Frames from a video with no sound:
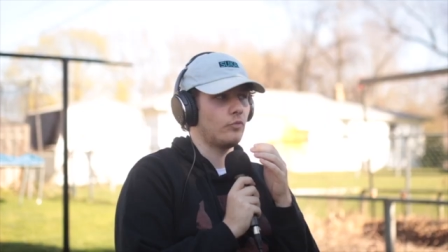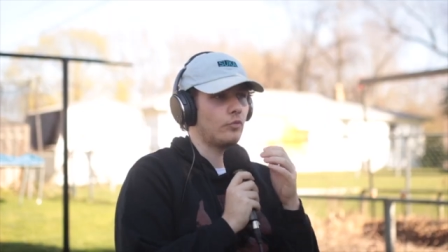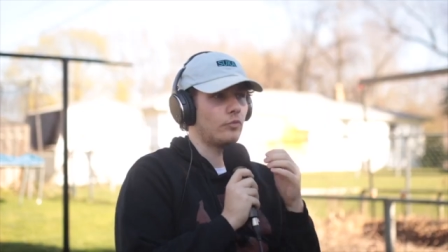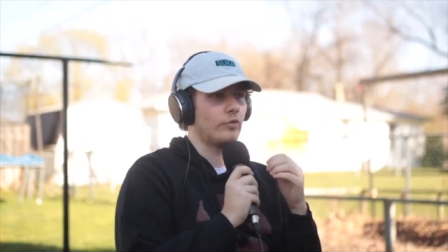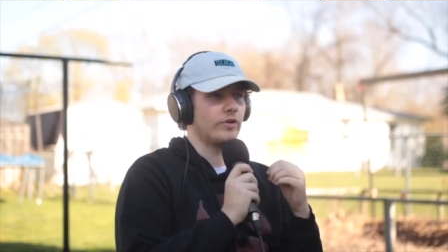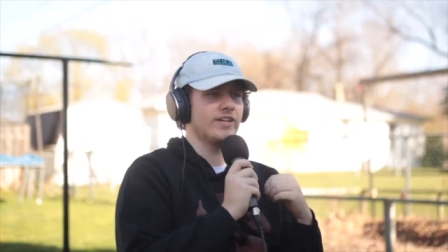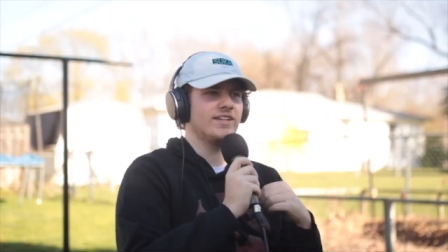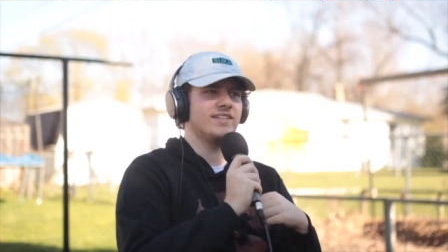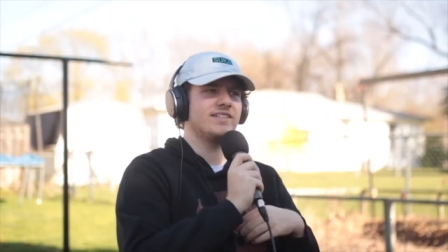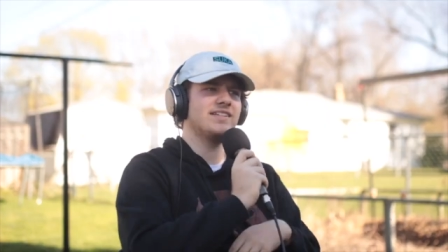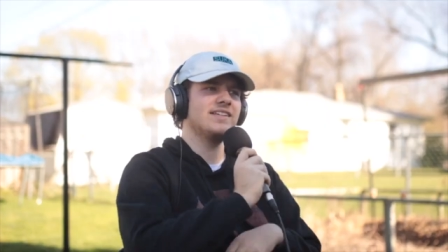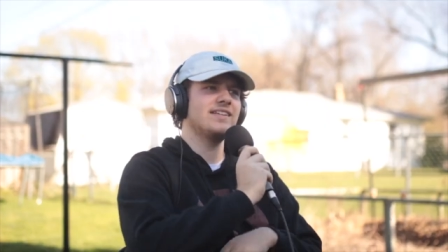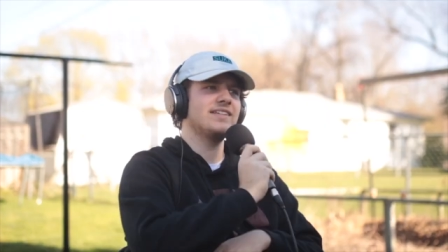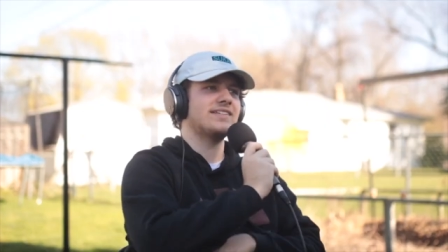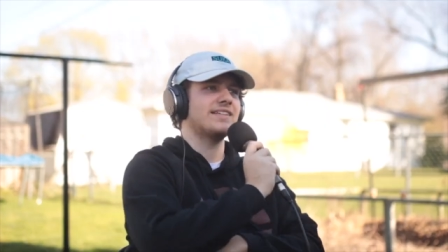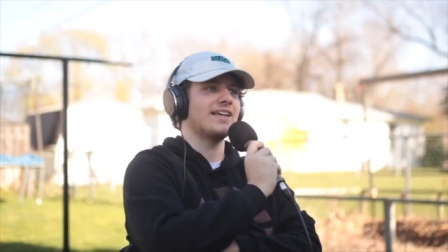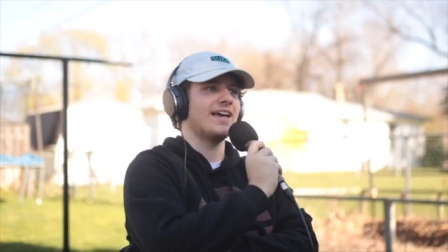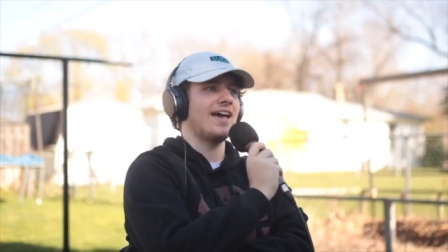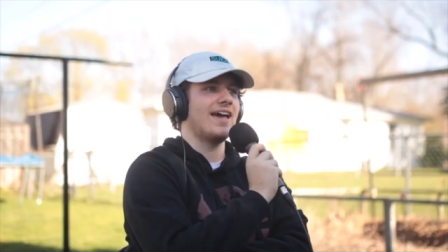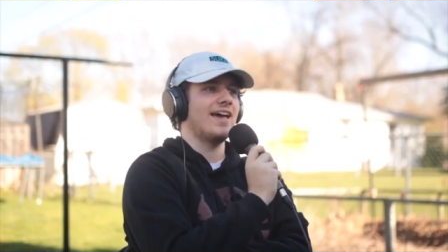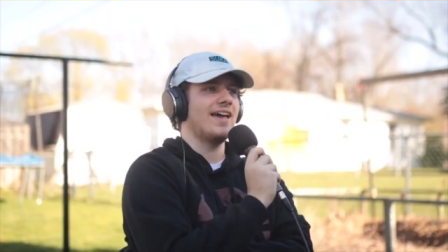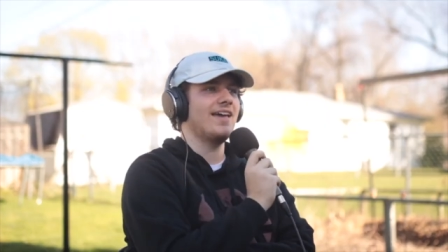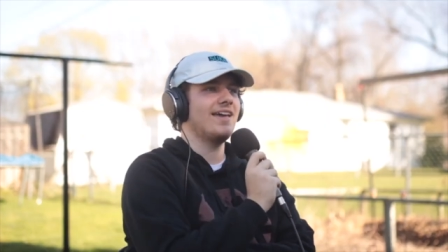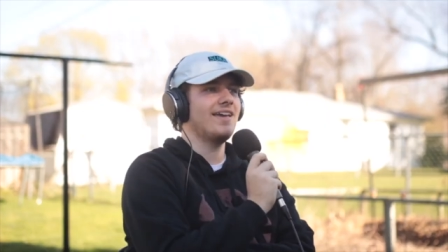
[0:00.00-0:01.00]
Reese's
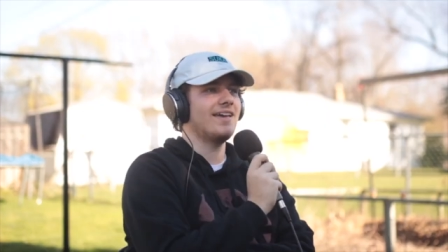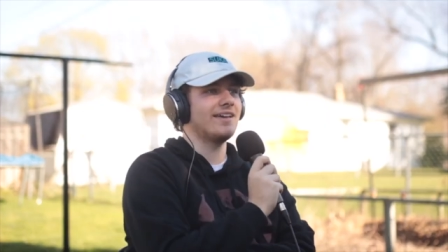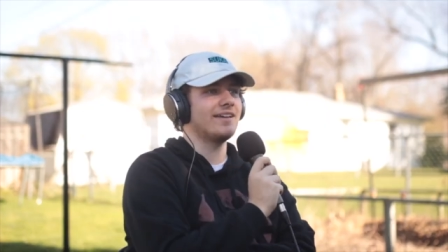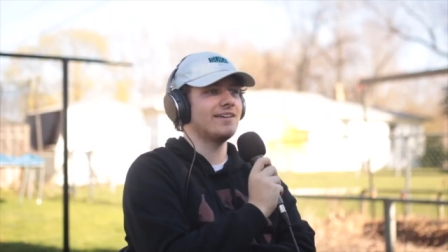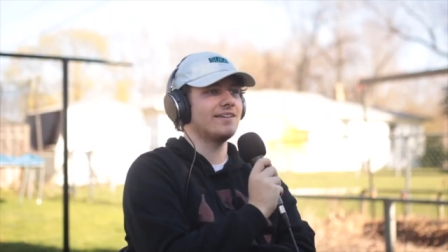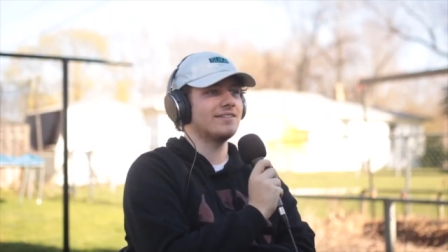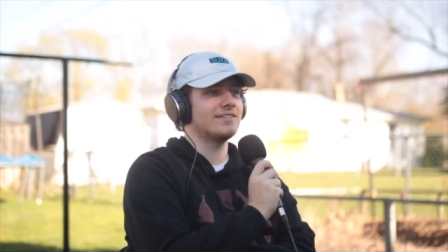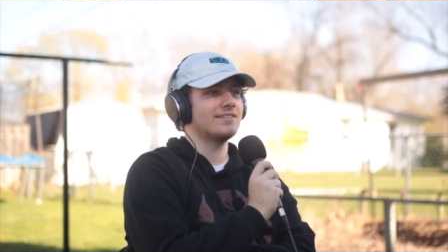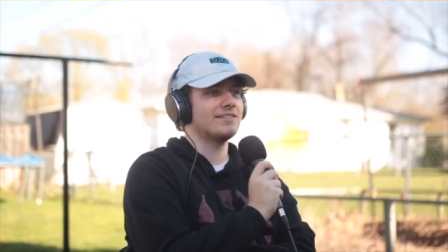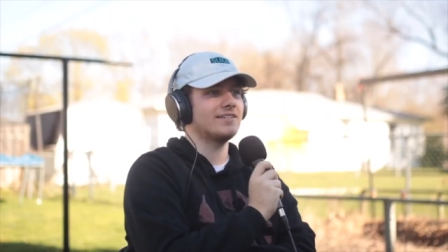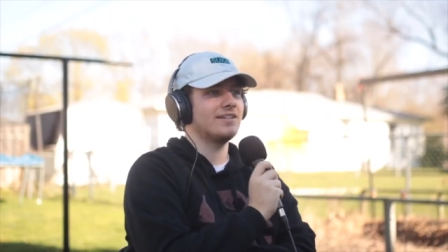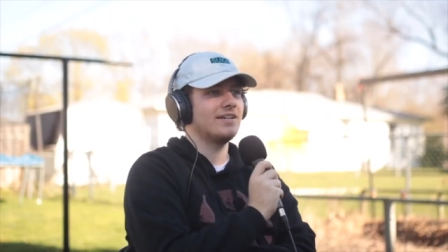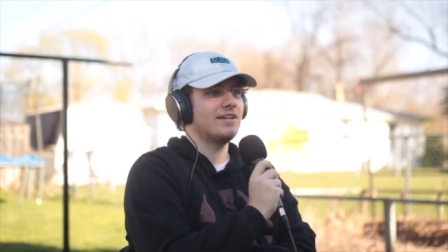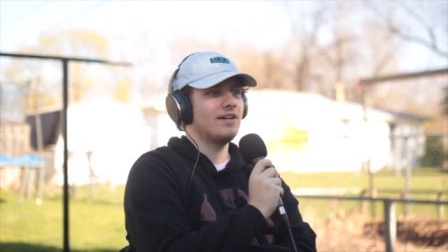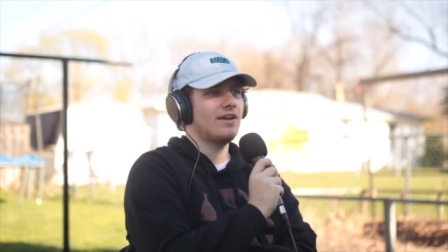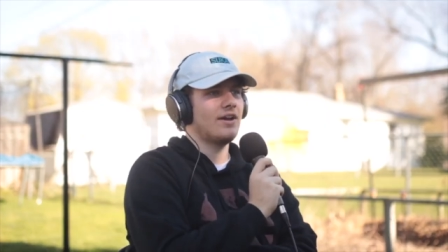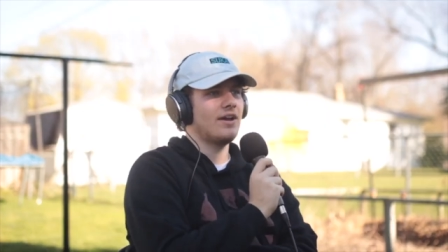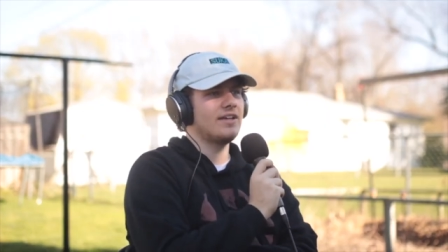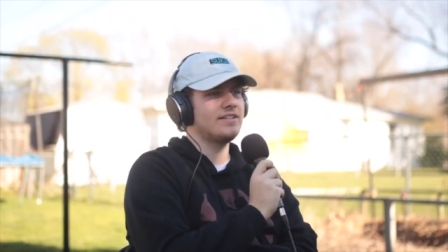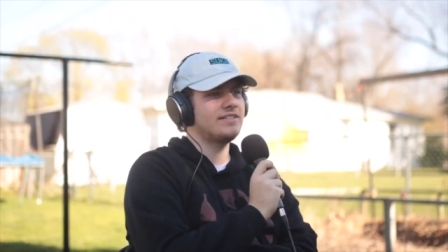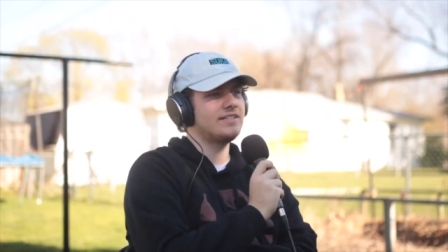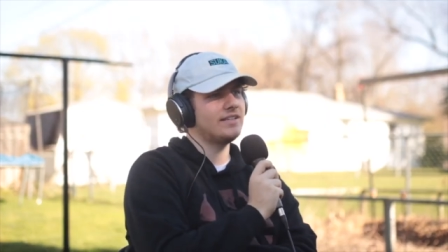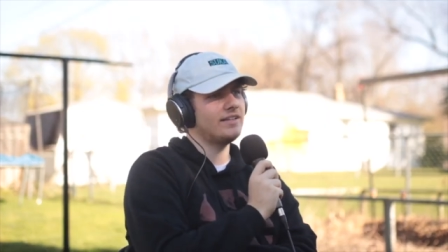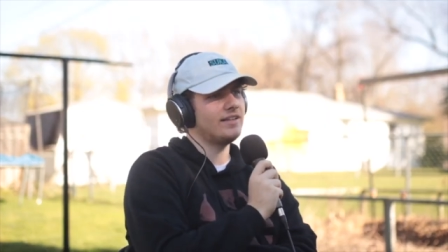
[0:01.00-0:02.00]
eggs.
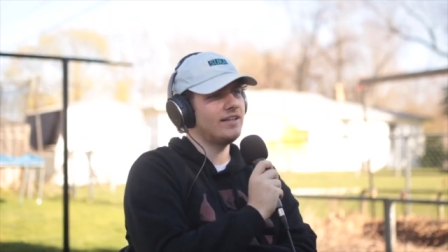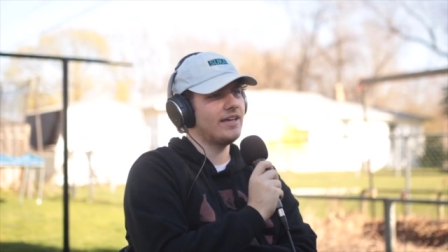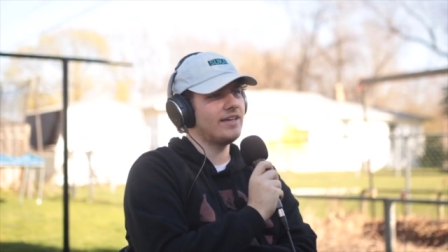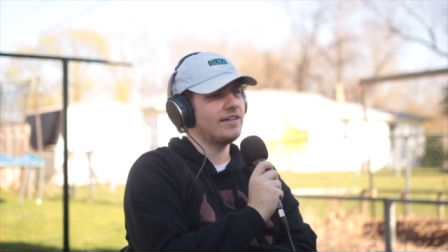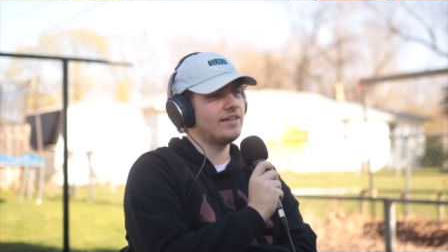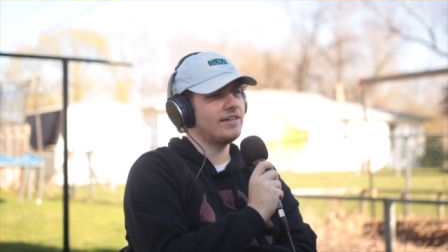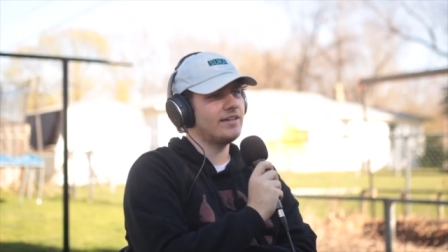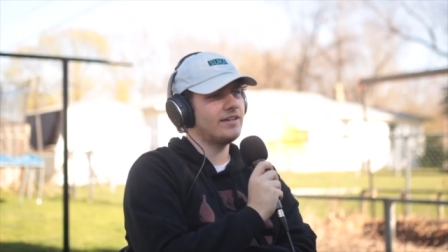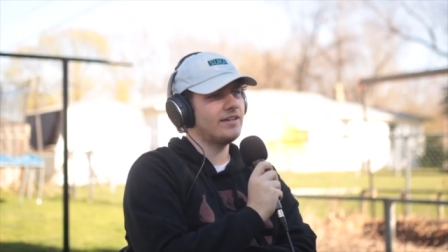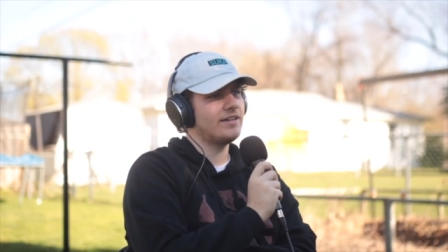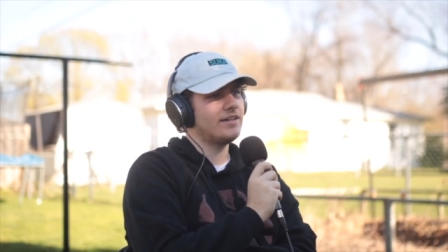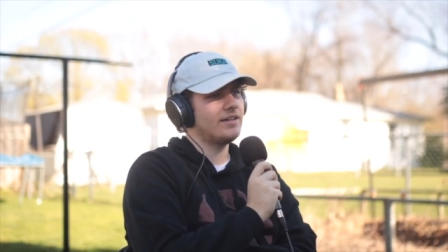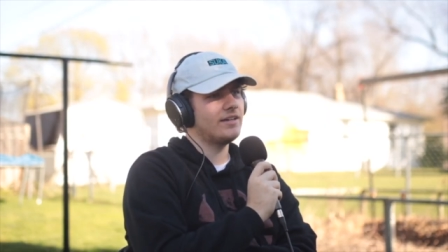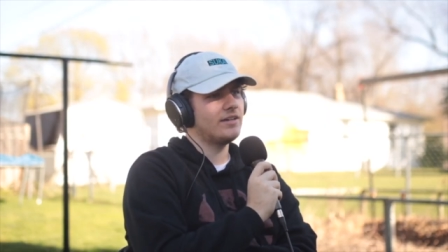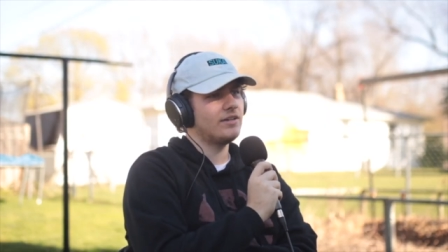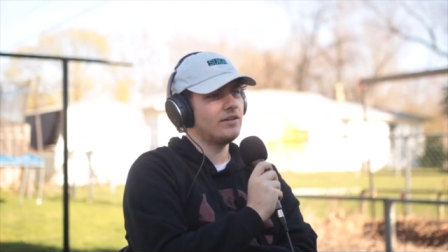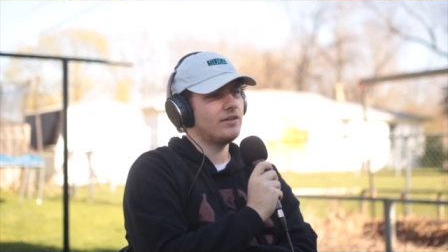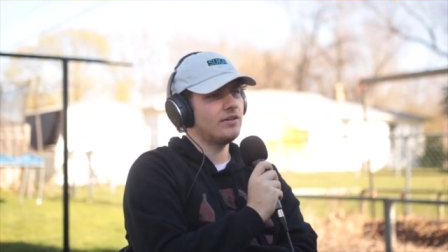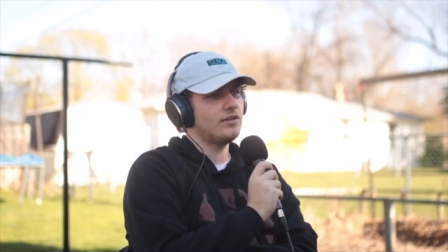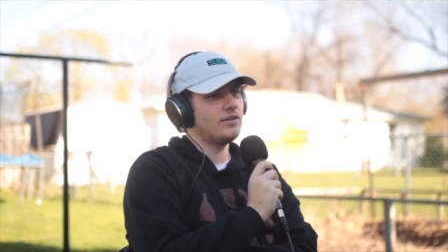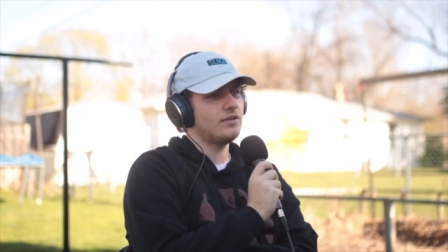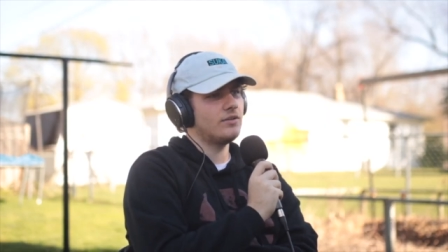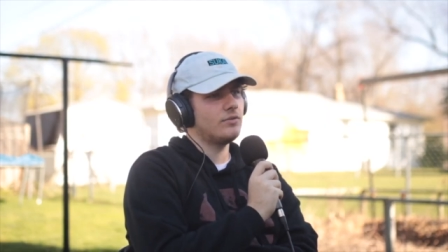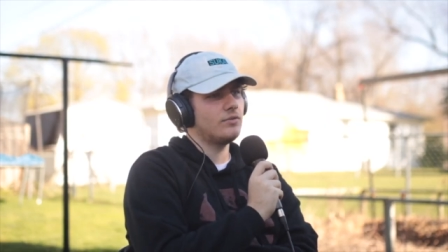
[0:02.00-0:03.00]
Is it They're like so
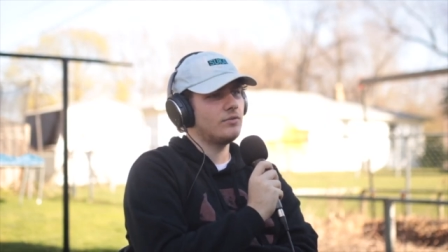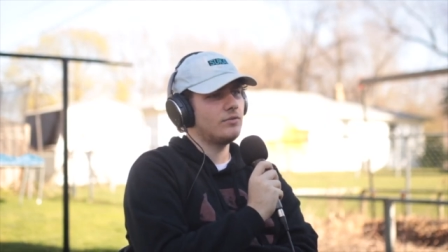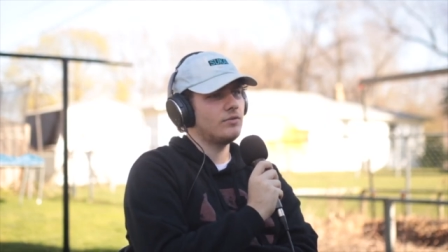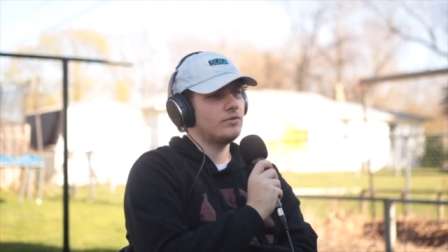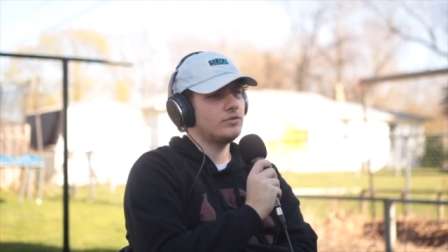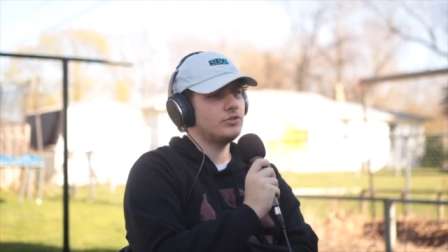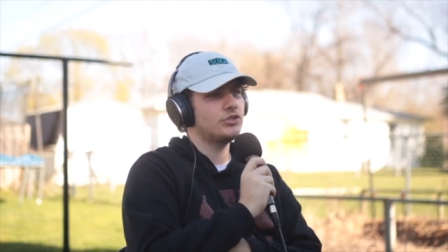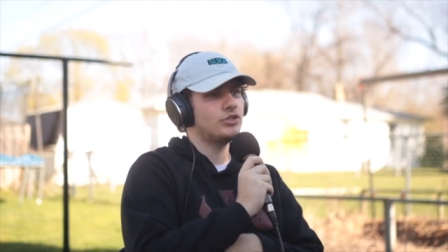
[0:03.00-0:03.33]
much better?